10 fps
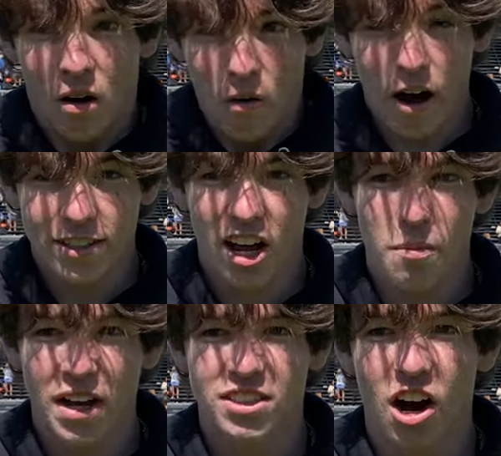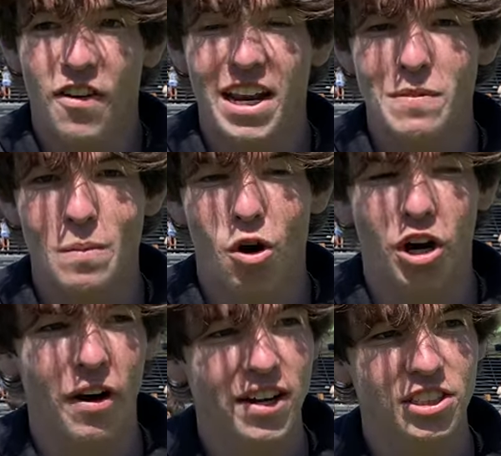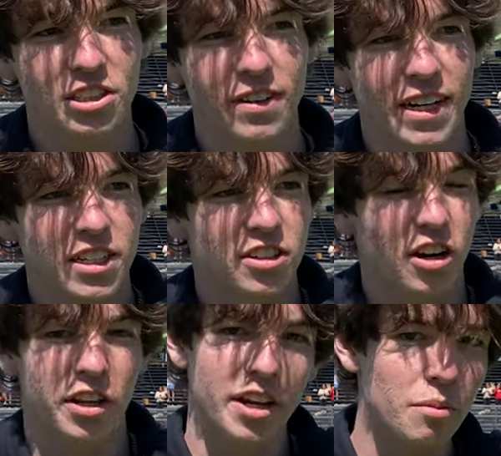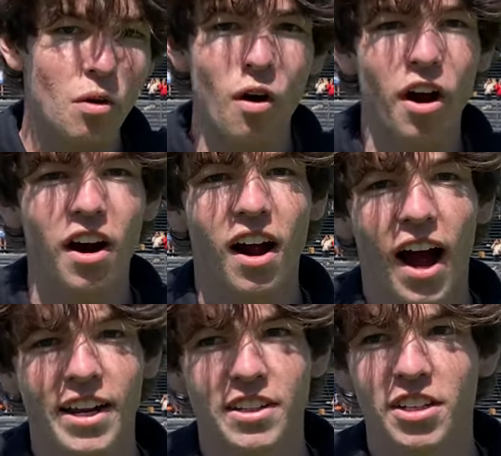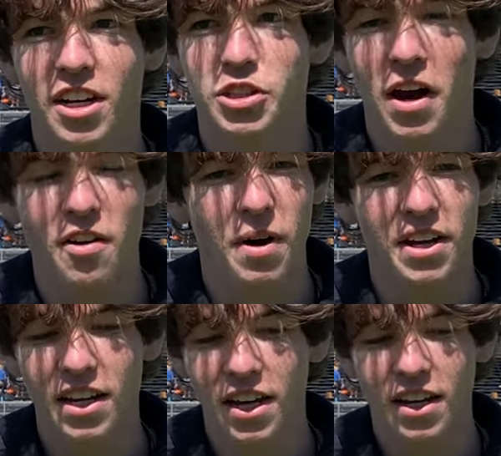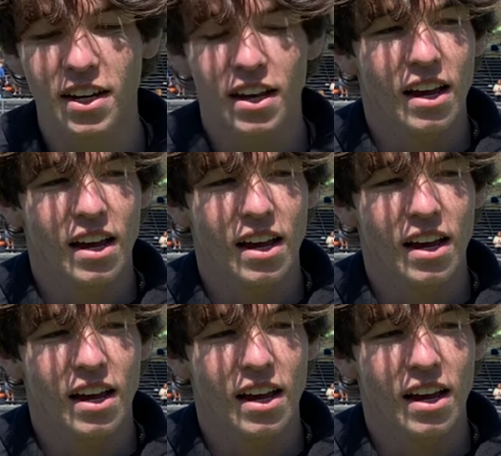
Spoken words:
Well, I was telling myself I need to be more aggressive. I need to start leaning more. I need to drive my knee.